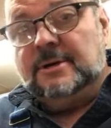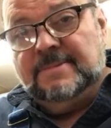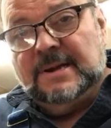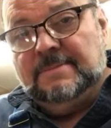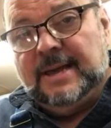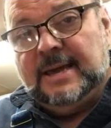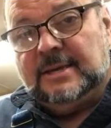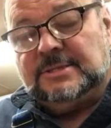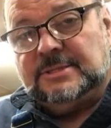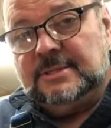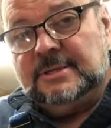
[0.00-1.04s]
It was 100-pound
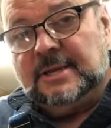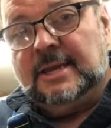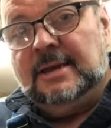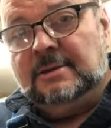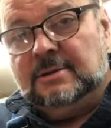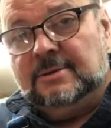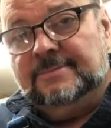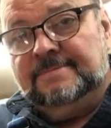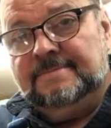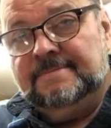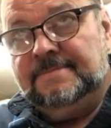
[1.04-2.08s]
bags. I got
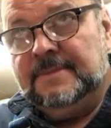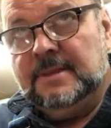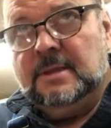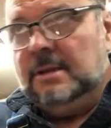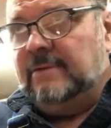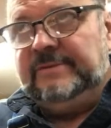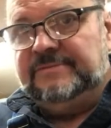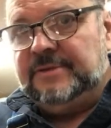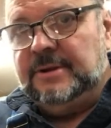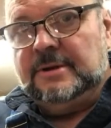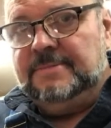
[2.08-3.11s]
home. I've
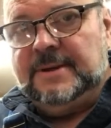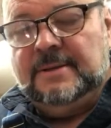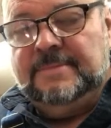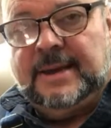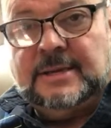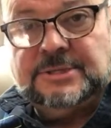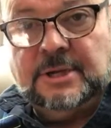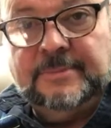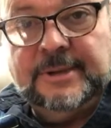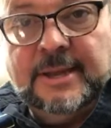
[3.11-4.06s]
lifted 100-pound bags all my